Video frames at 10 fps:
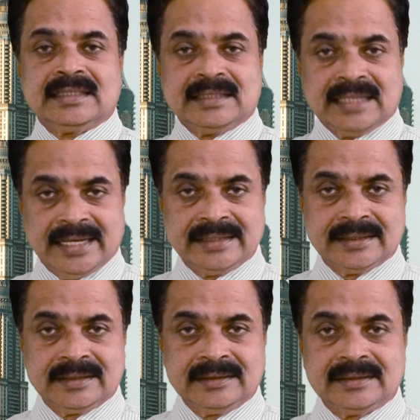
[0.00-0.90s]

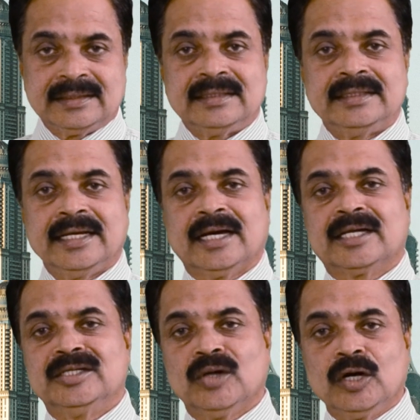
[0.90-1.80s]
Either they are
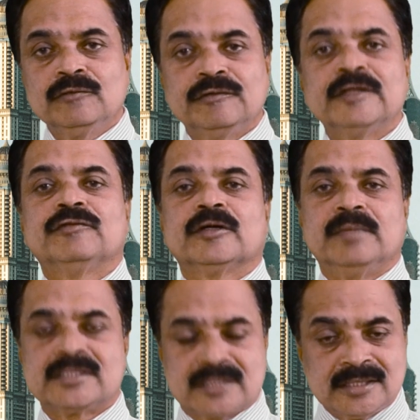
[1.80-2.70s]
not fit for
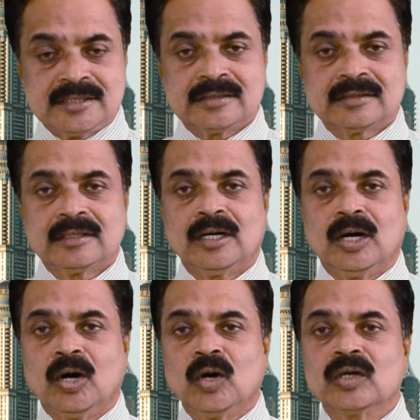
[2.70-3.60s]
business
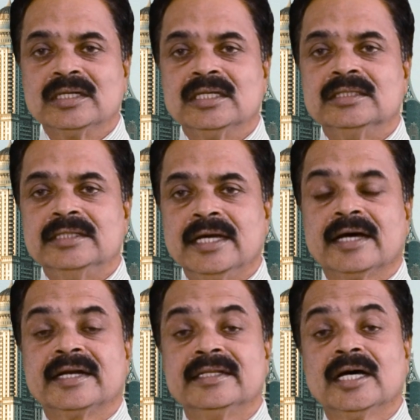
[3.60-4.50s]
or they are
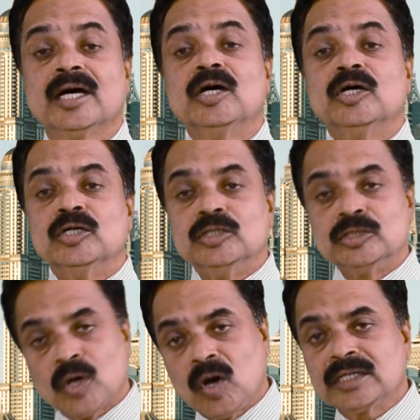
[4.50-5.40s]
in the
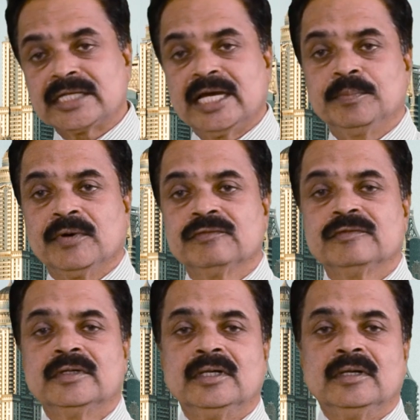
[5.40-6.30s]
wrong type of
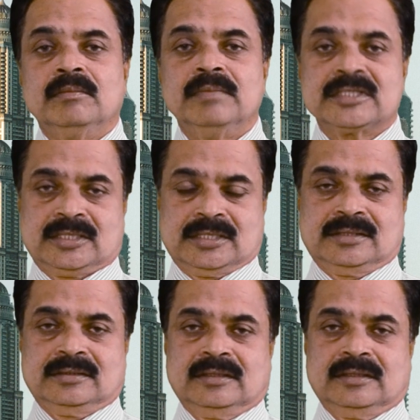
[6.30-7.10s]
business.